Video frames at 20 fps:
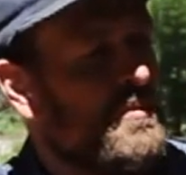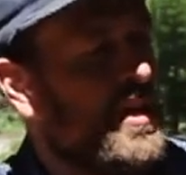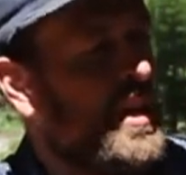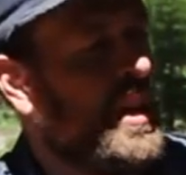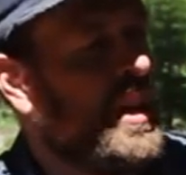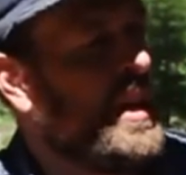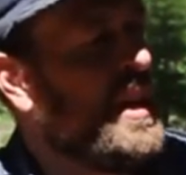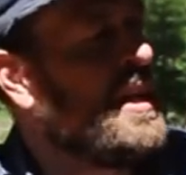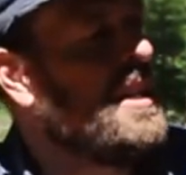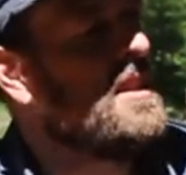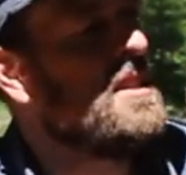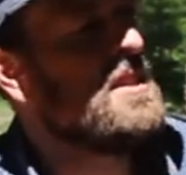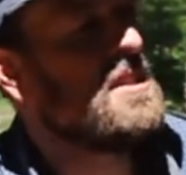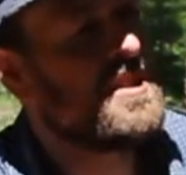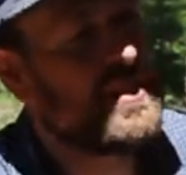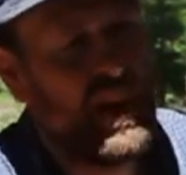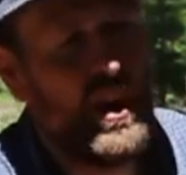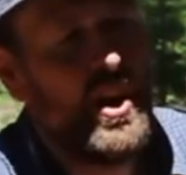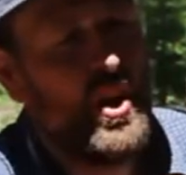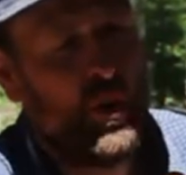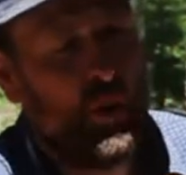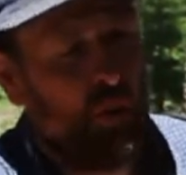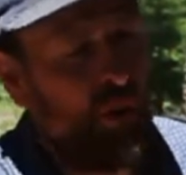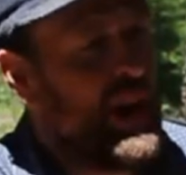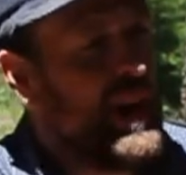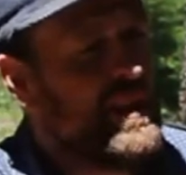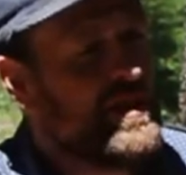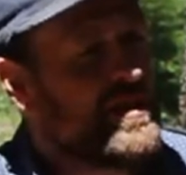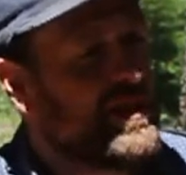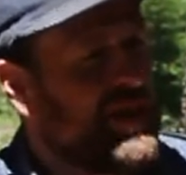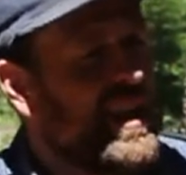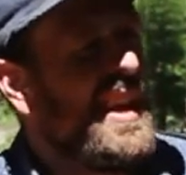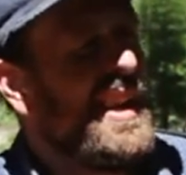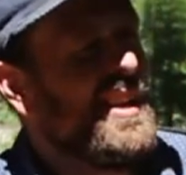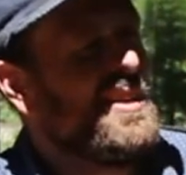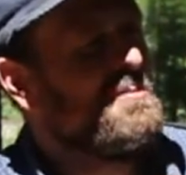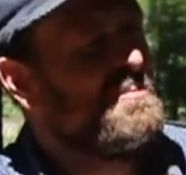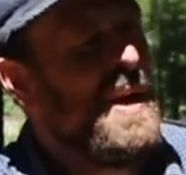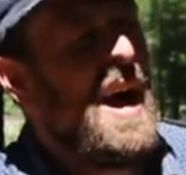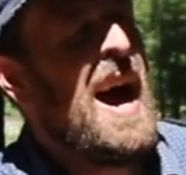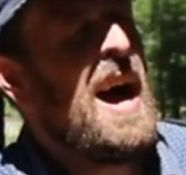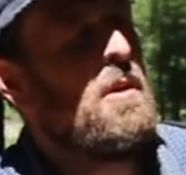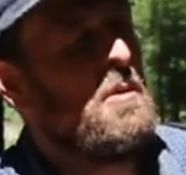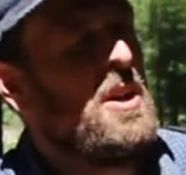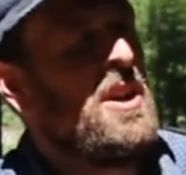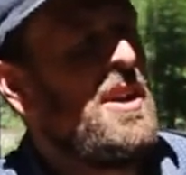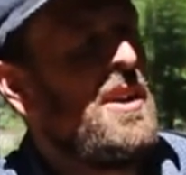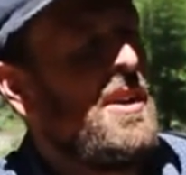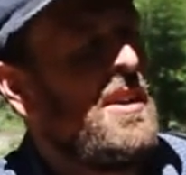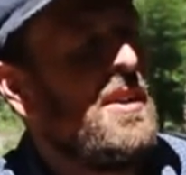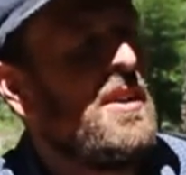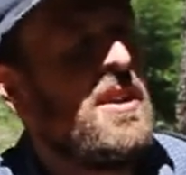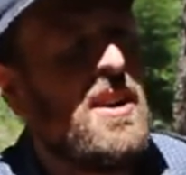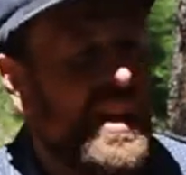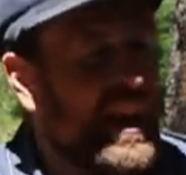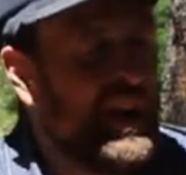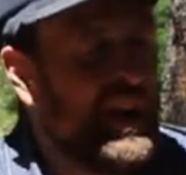race. We sing power